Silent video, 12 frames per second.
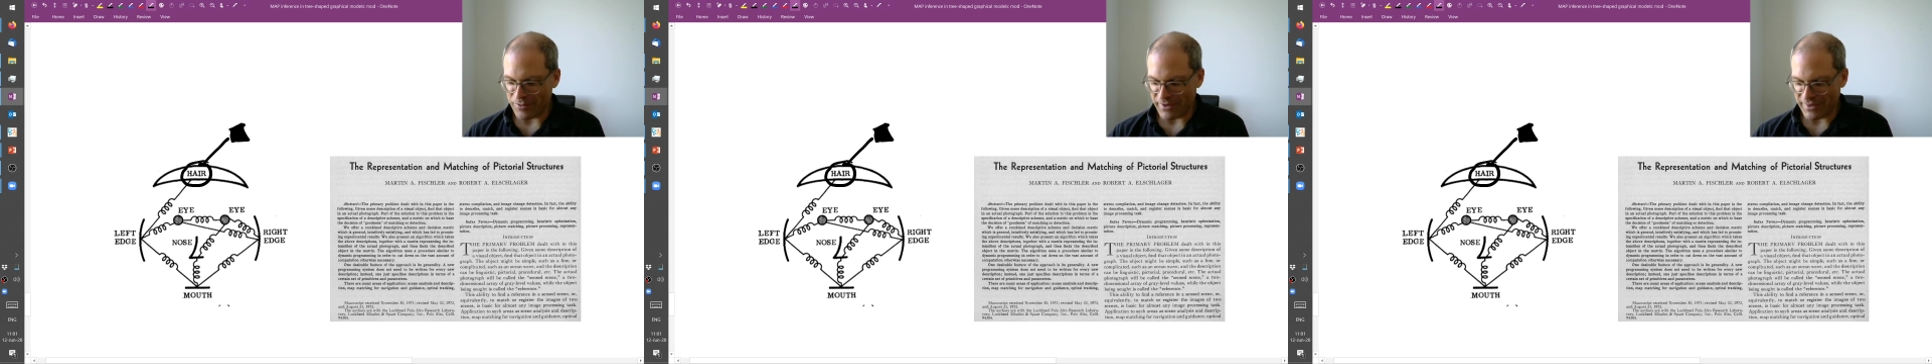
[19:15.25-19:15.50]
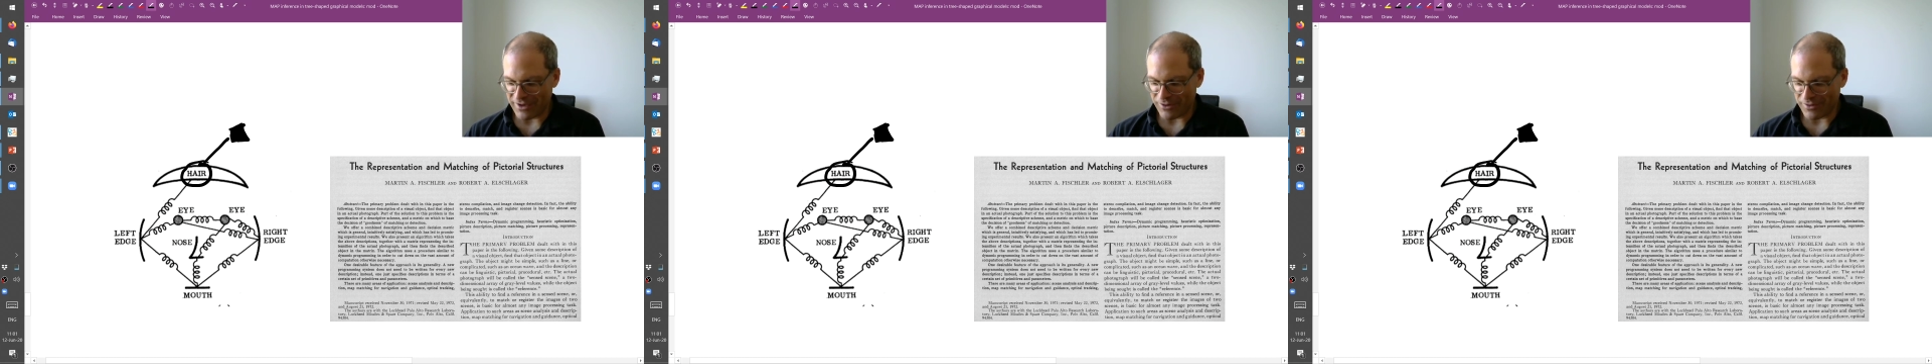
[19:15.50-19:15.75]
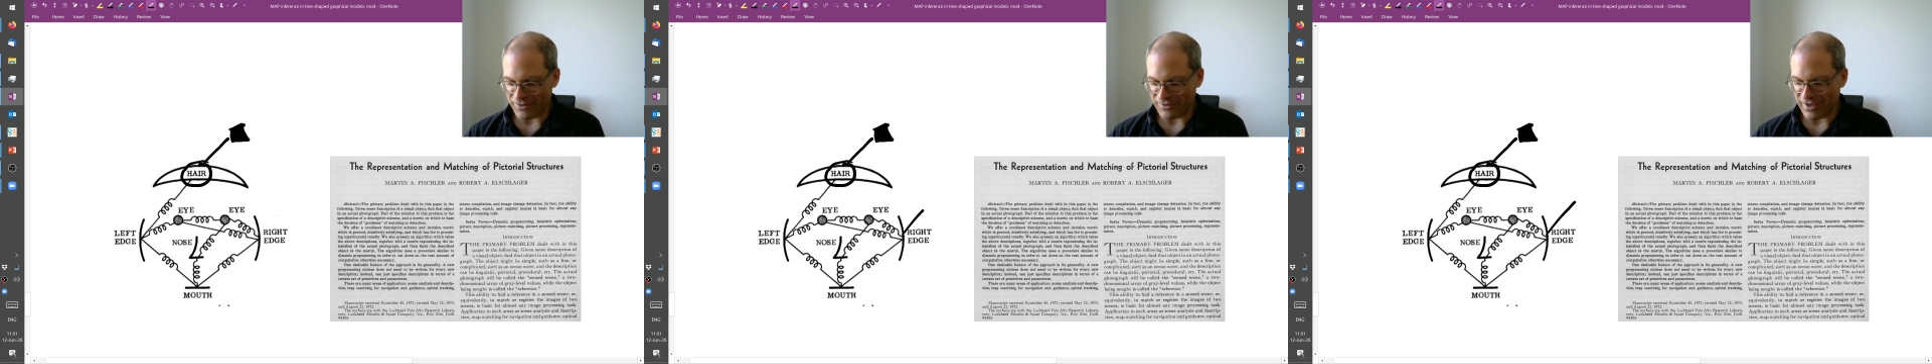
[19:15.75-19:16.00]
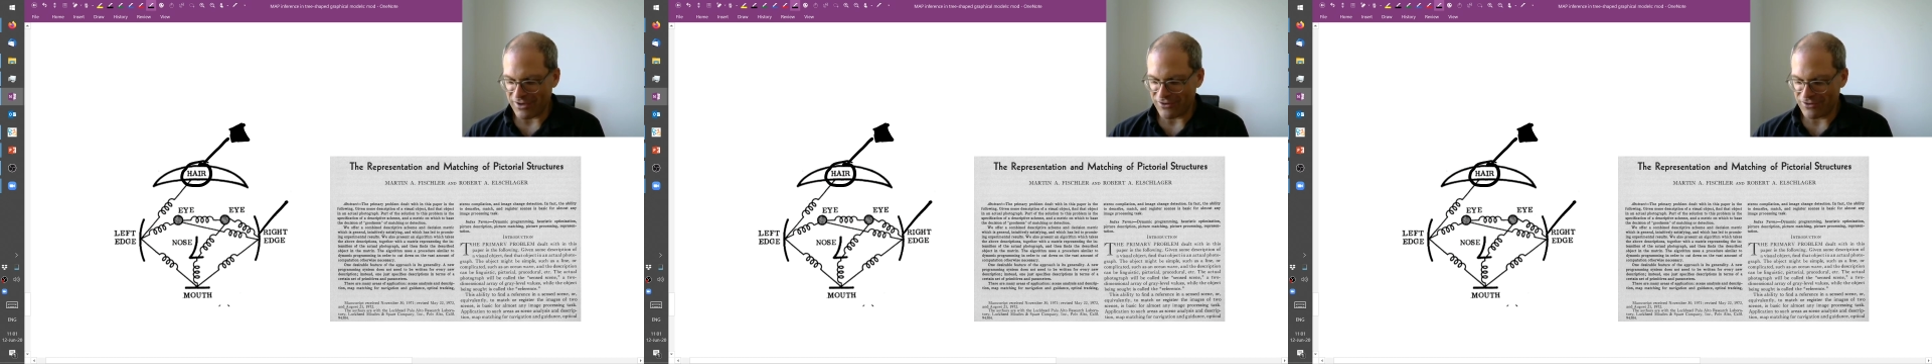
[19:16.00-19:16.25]
but they call
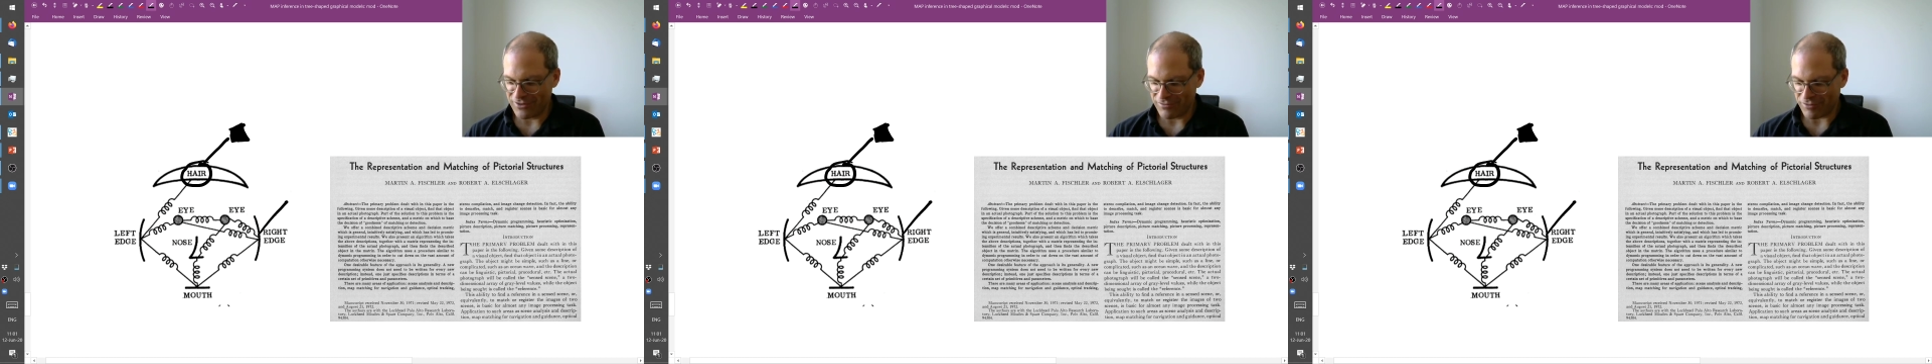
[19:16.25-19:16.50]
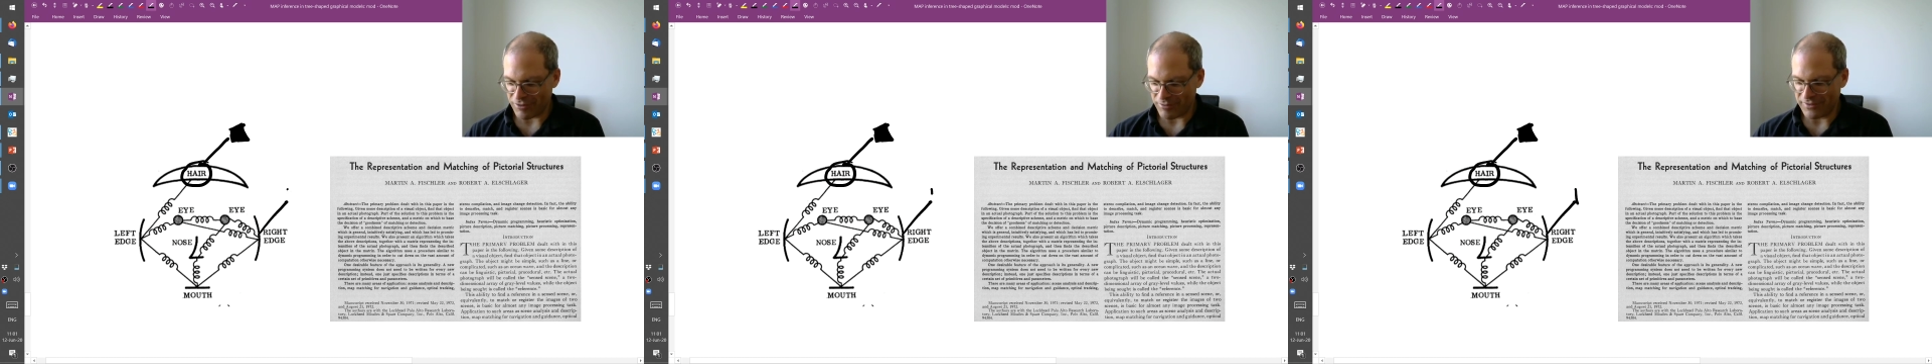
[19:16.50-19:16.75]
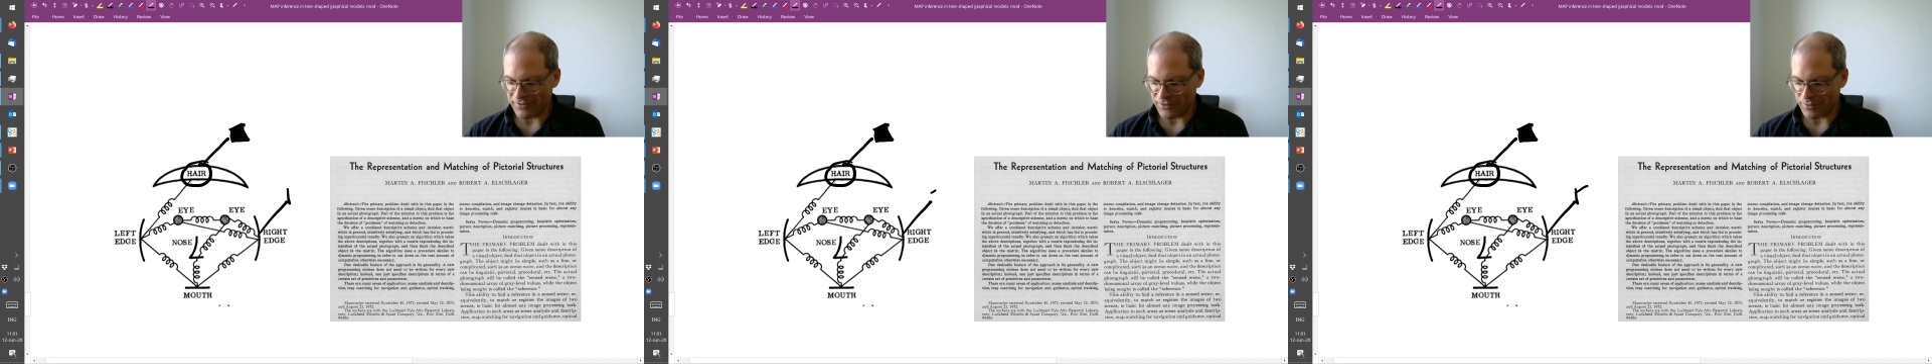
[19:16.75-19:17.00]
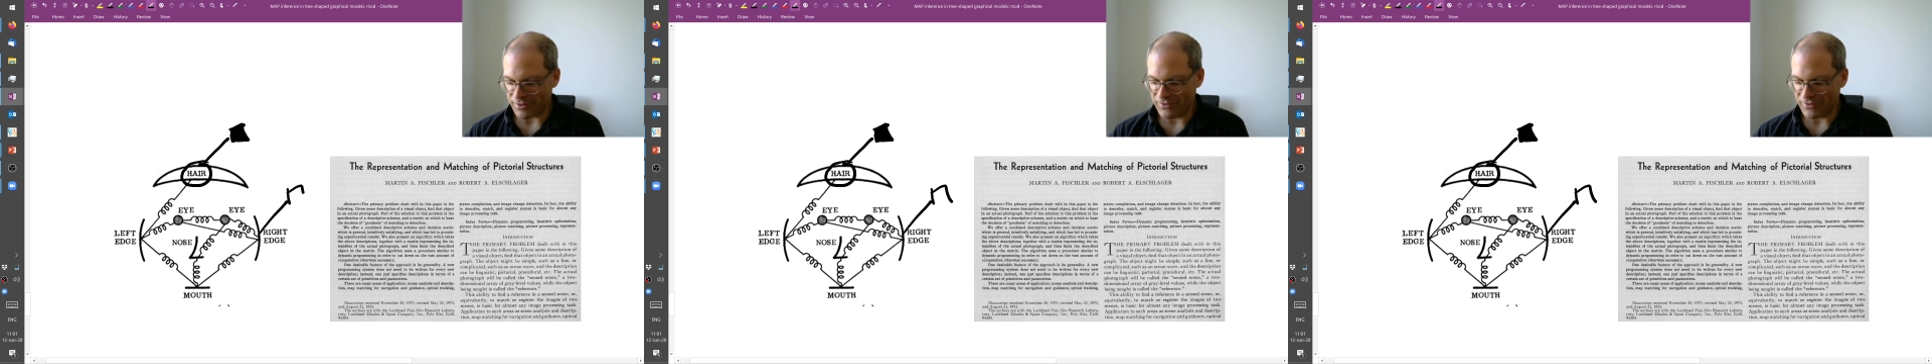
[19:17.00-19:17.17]
this edge for reasons you will